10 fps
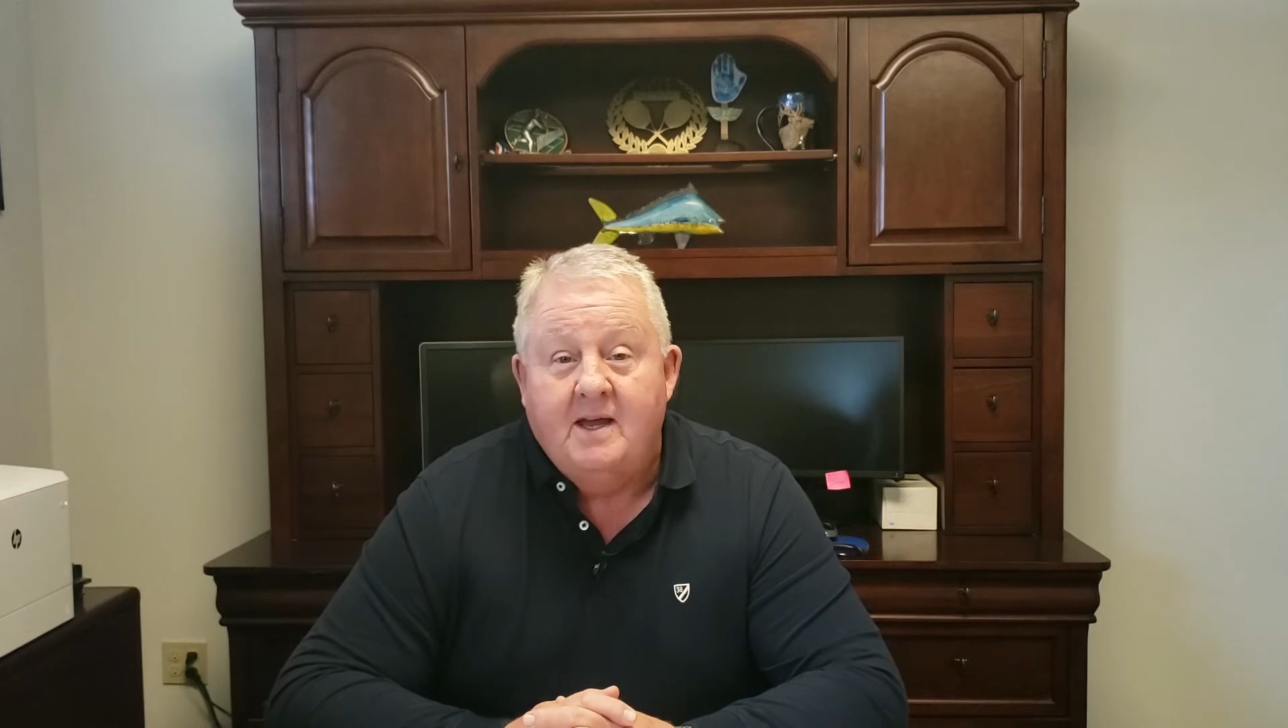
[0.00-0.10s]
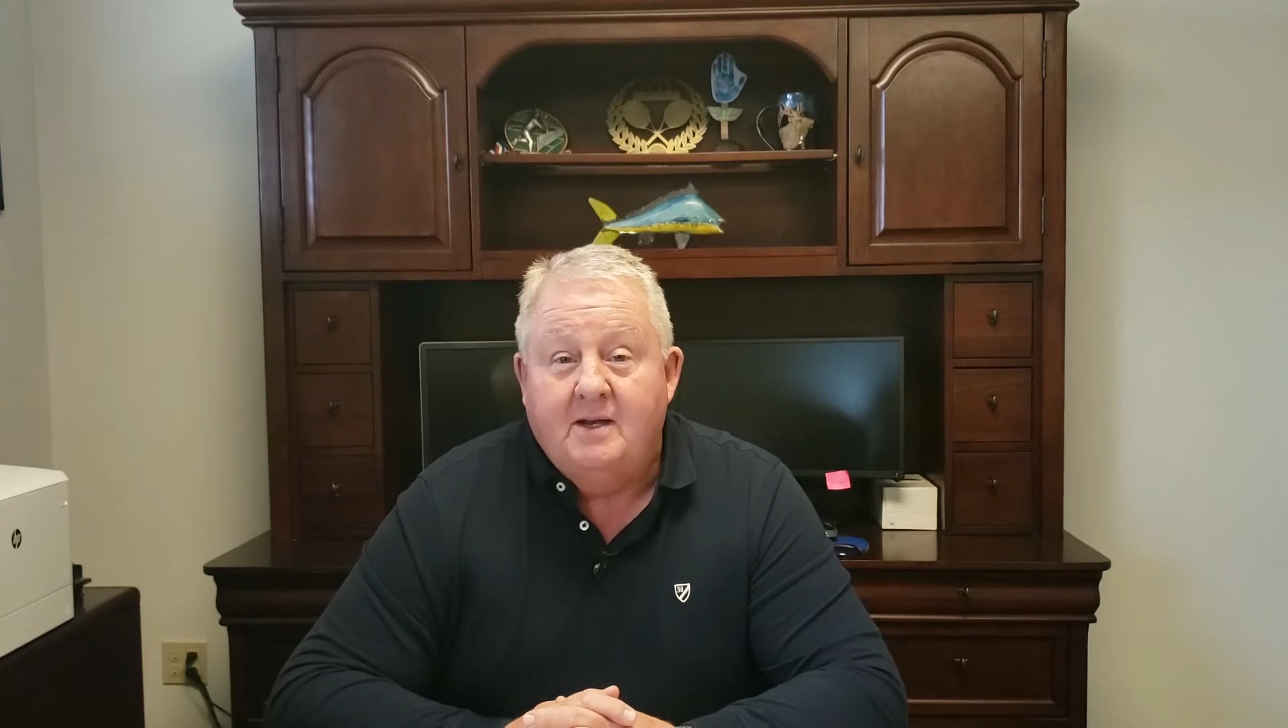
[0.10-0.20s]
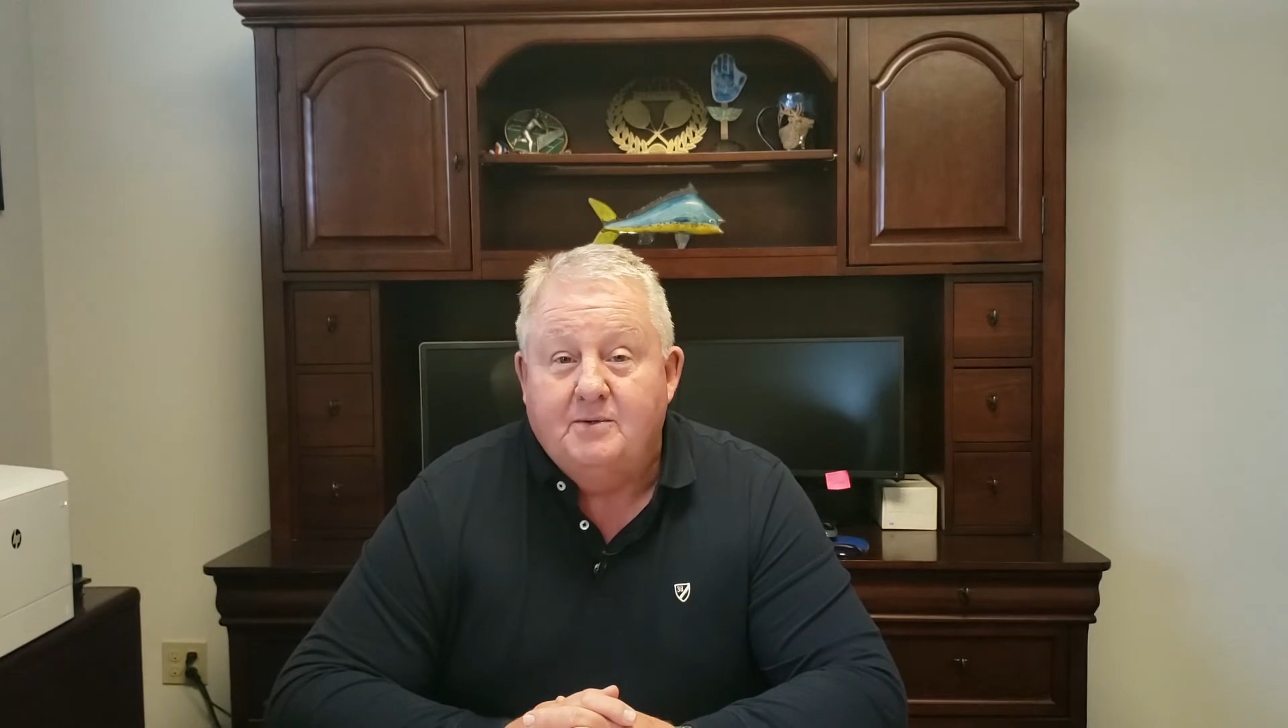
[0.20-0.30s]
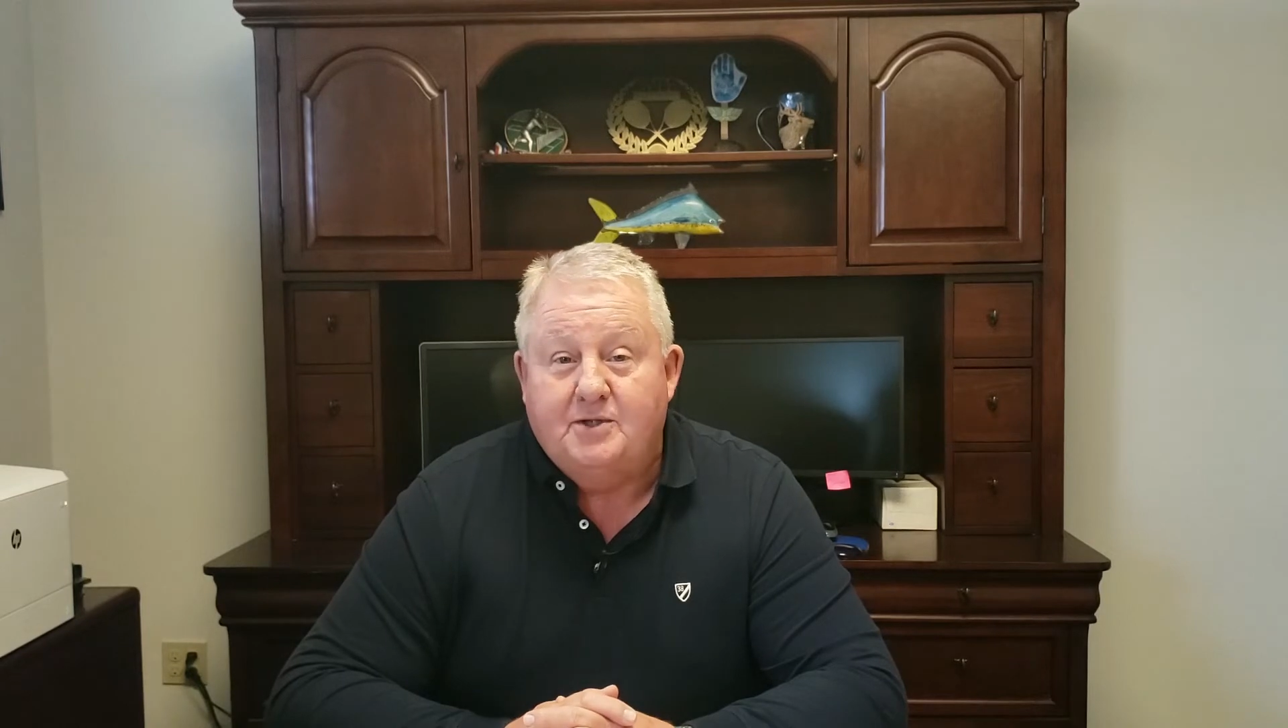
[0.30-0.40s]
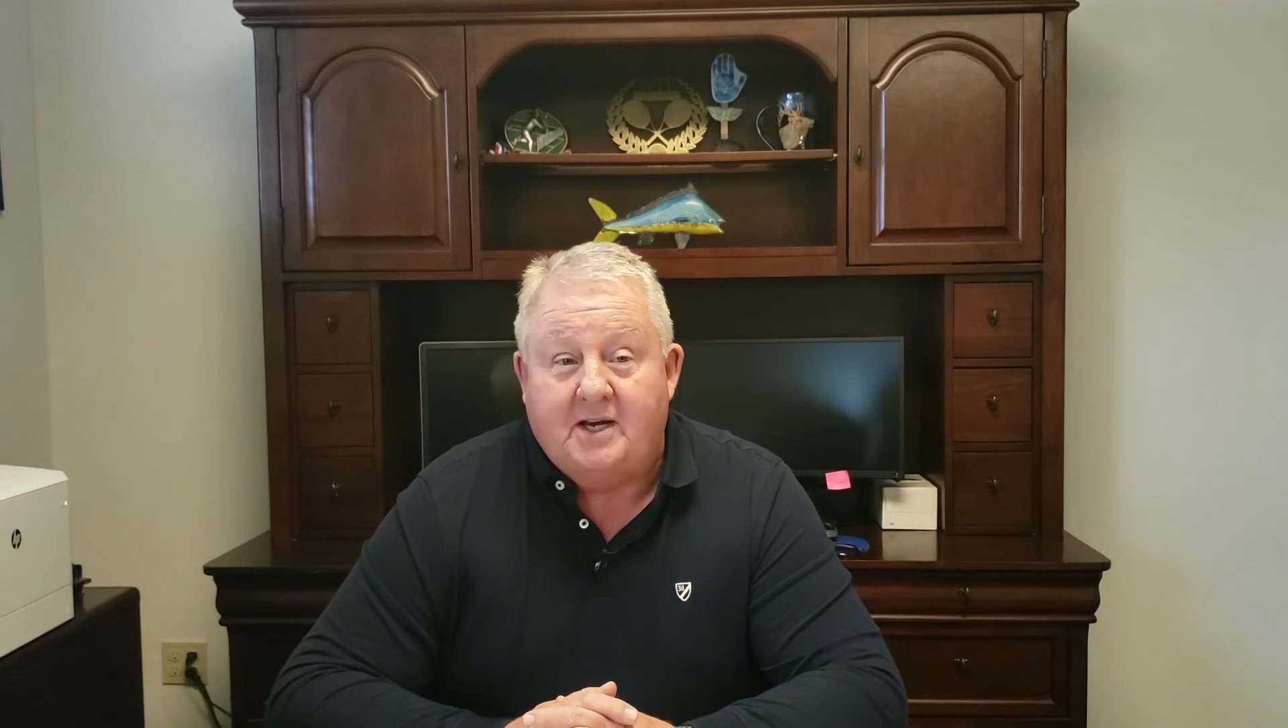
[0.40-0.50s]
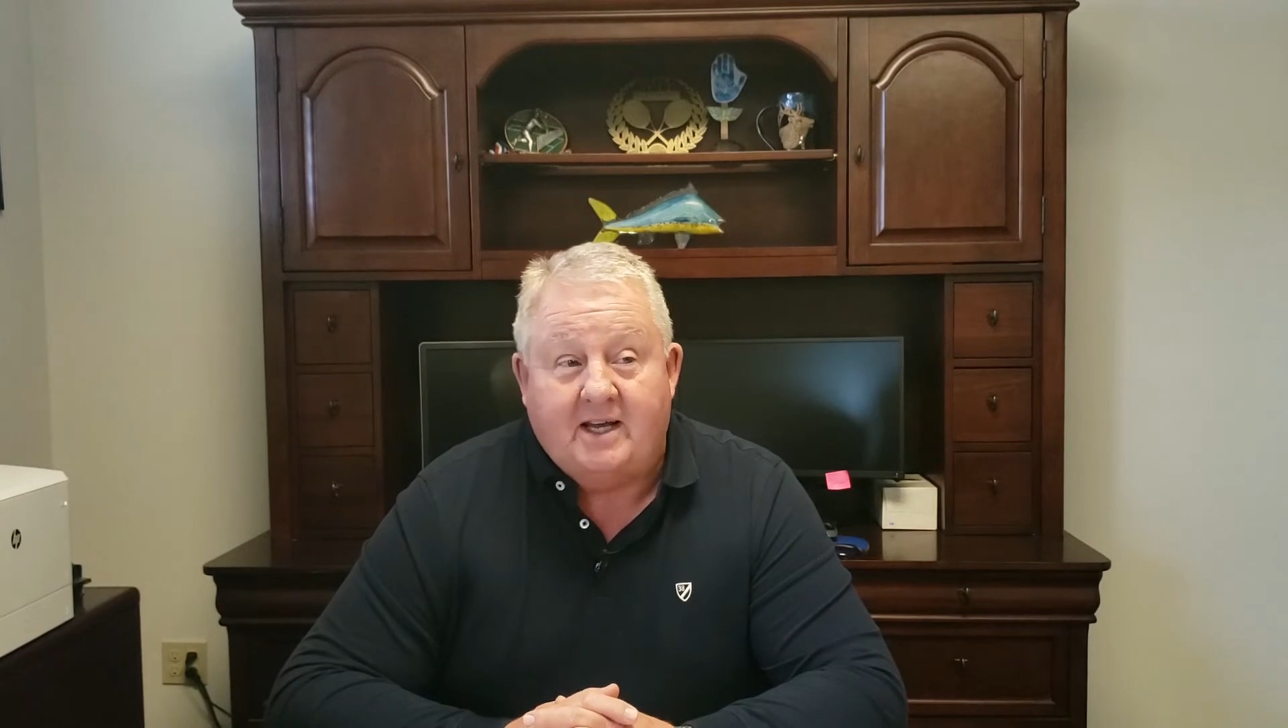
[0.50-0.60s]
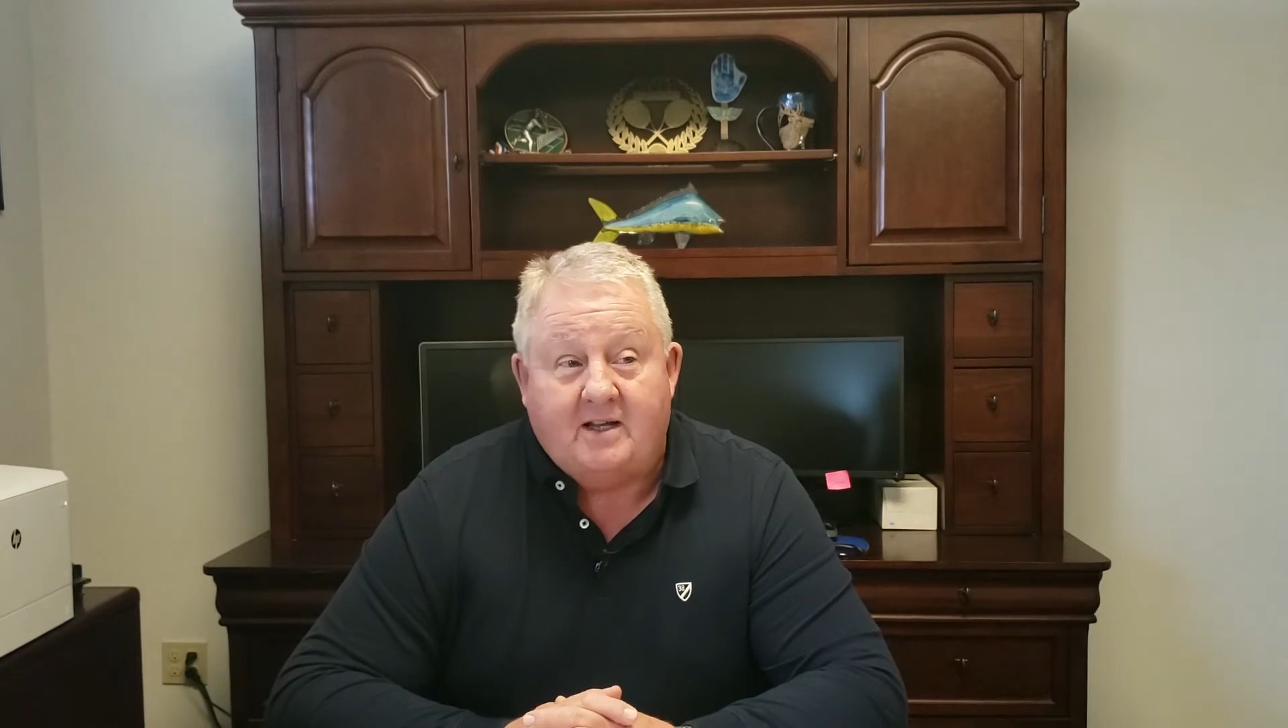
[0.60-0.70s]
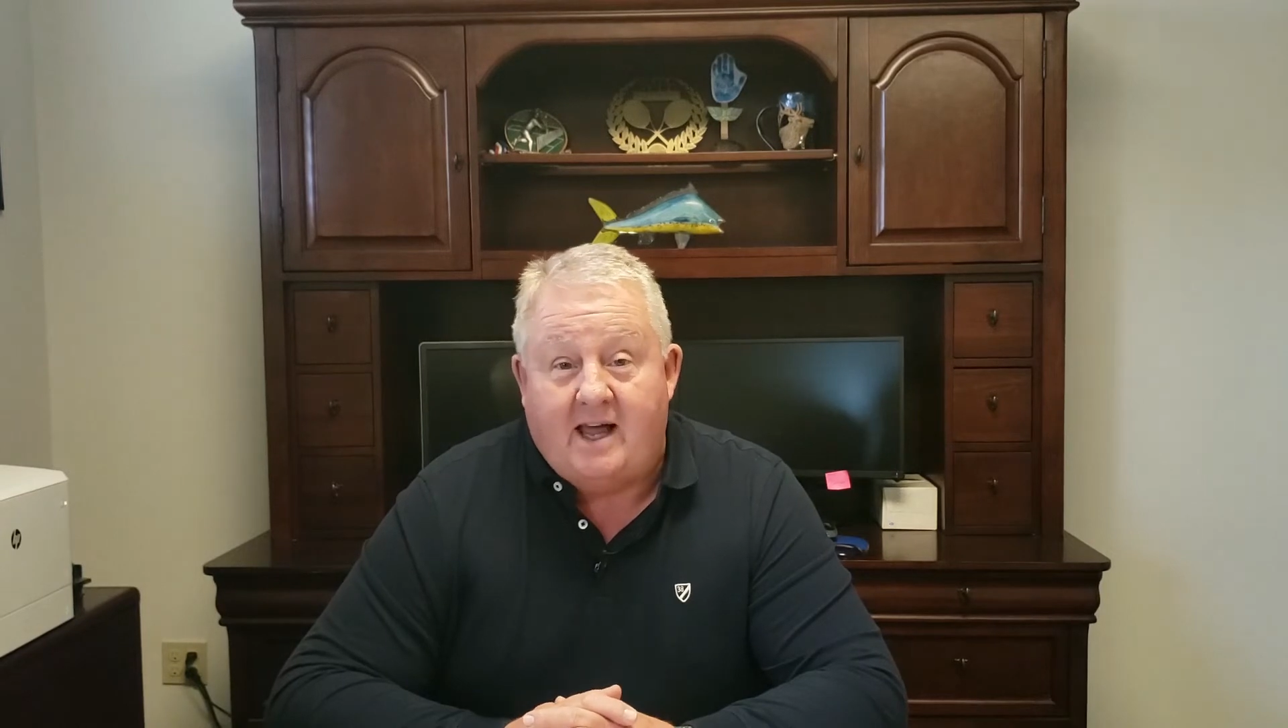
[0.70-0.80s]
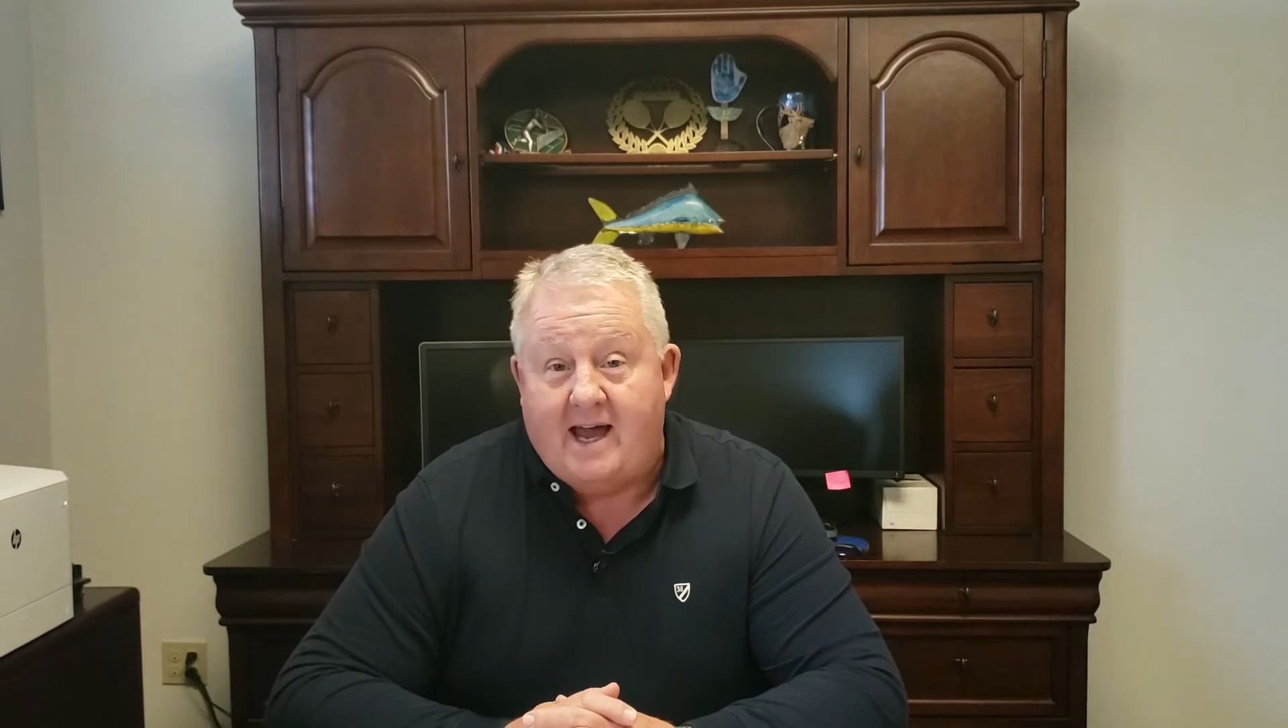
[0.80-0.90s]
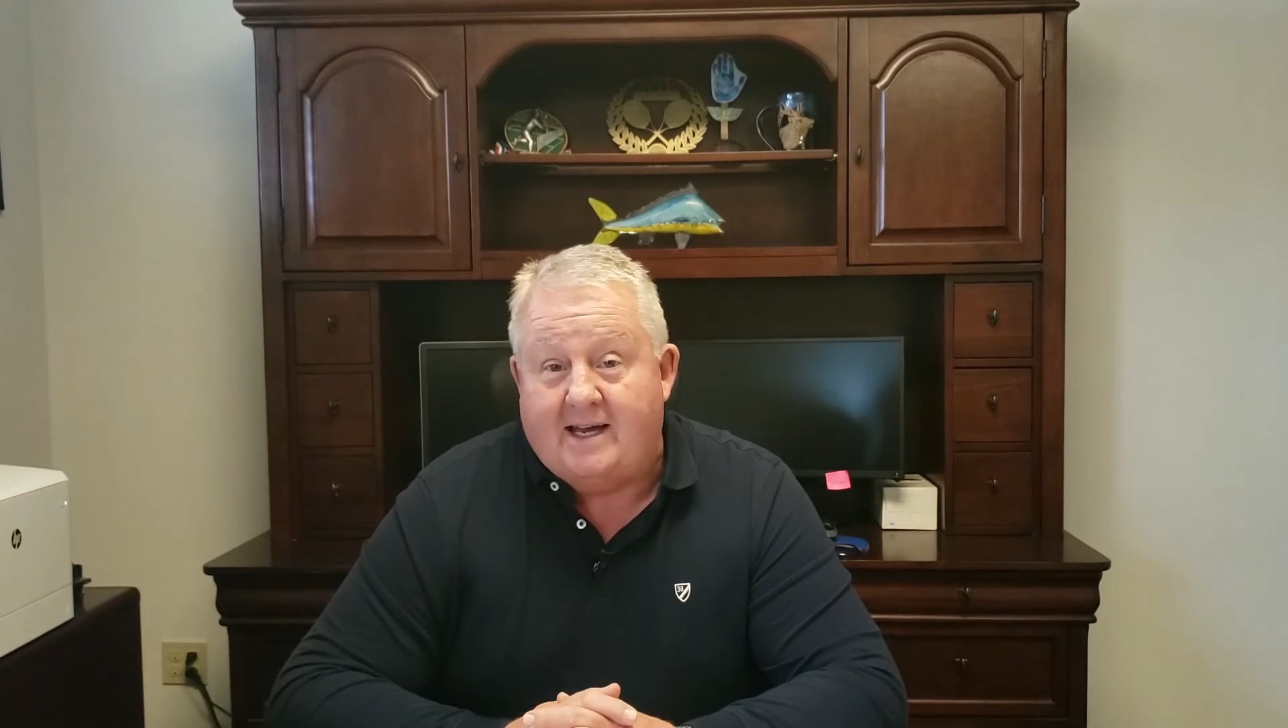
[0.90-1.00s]
was in a
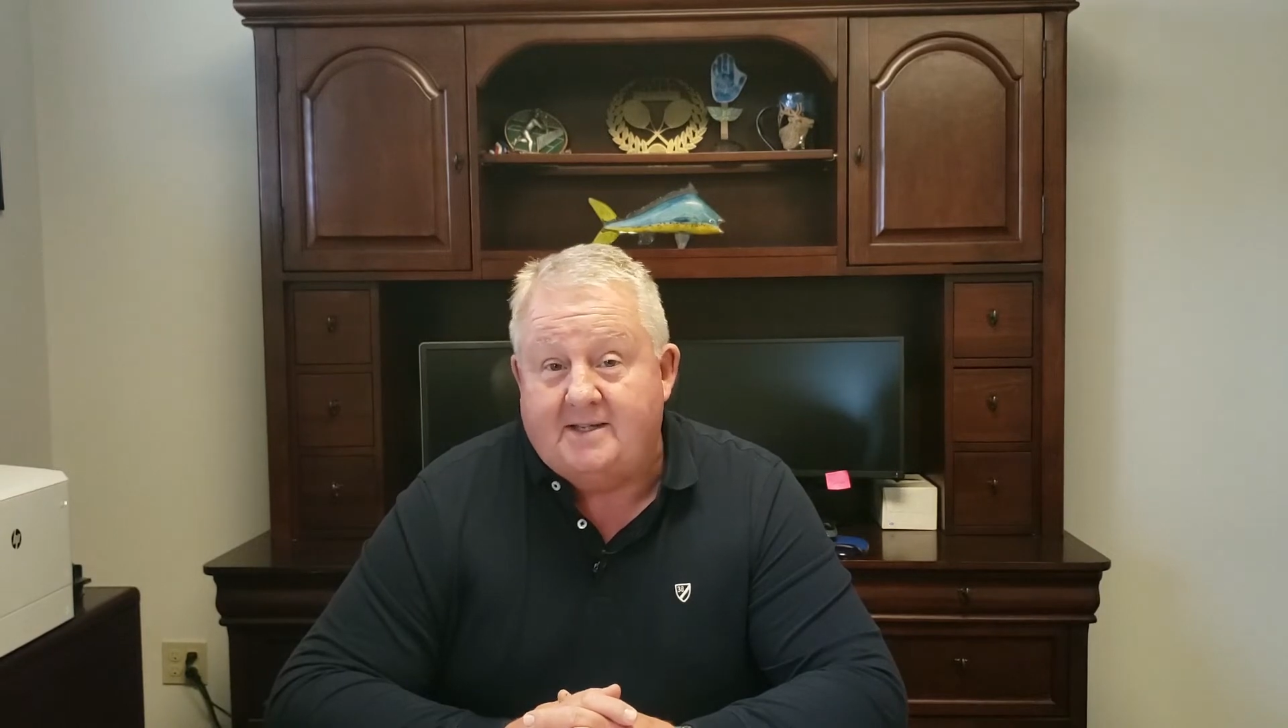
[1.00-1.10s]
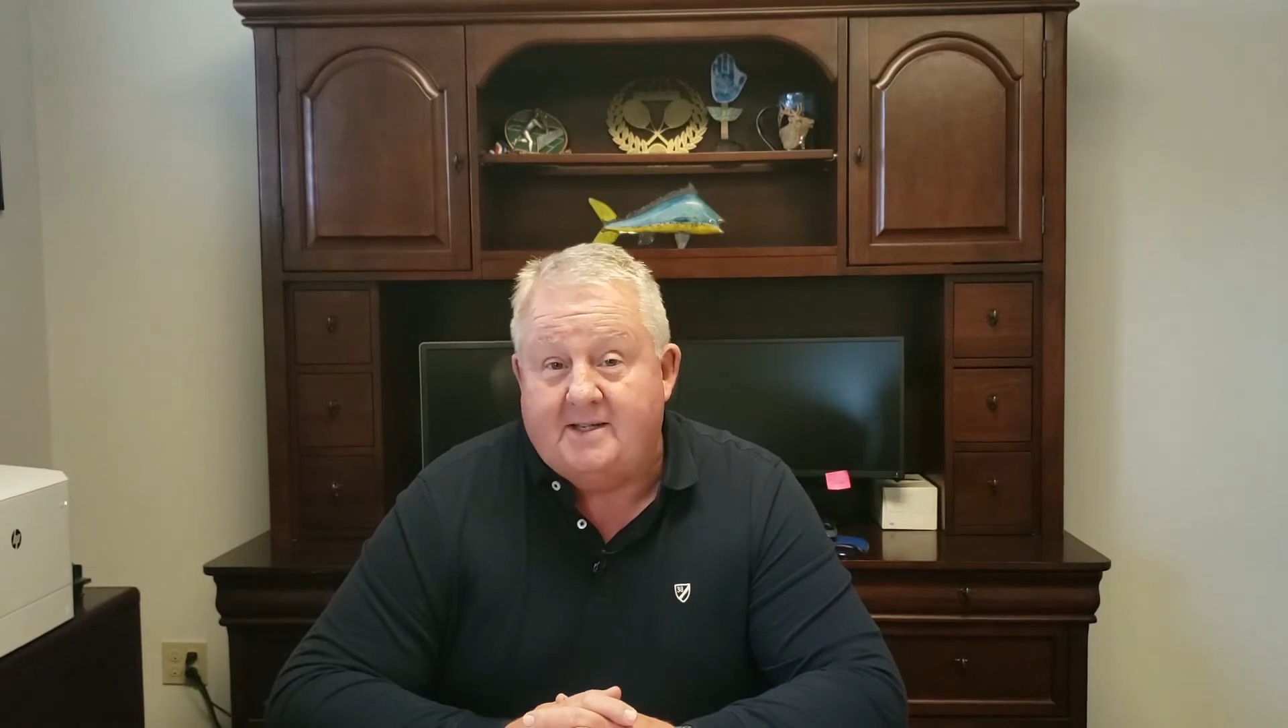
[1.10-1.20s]
class,